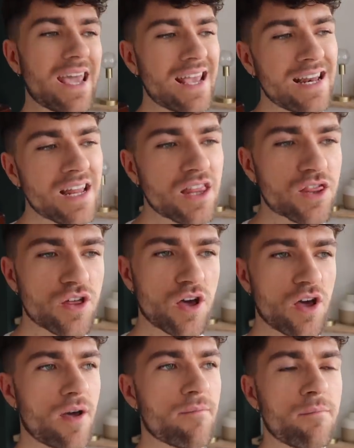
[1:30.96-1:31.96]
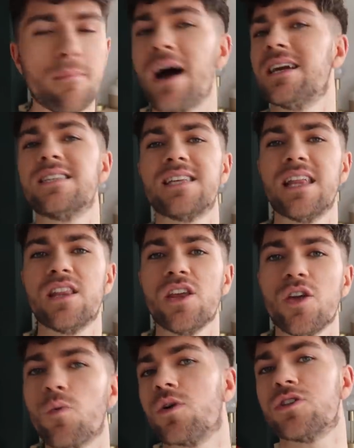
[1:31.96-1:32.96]
in the mindset that
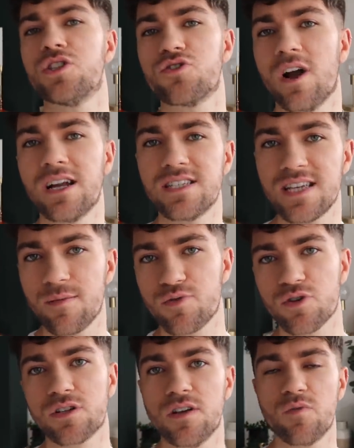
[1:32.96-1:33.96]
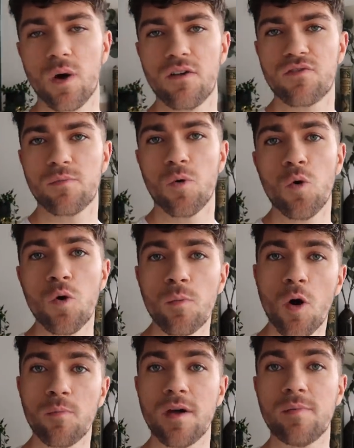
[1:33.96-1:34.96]
you want to try and stay productive working from home,
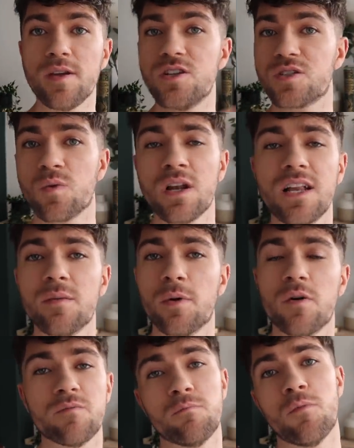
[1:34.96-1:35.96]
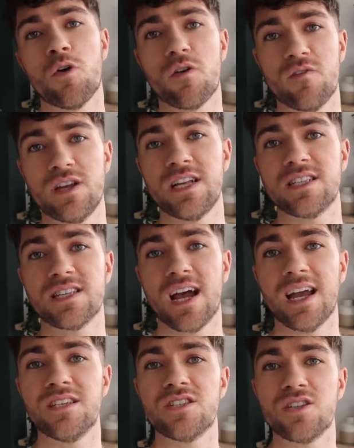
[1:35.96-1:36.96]
or maybe you just want a little bit more of an
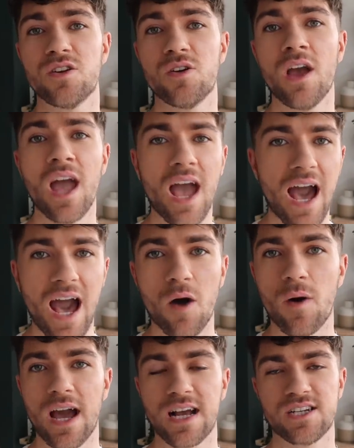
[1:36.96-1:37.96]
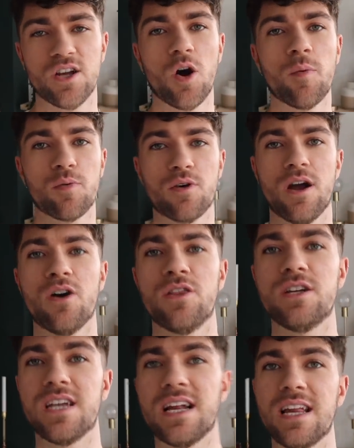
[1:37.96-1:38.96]
insight into how I actually operate on
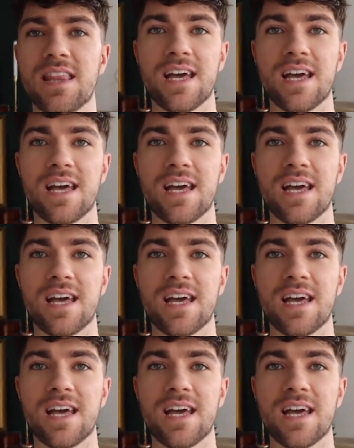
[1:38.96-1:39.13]
the daily,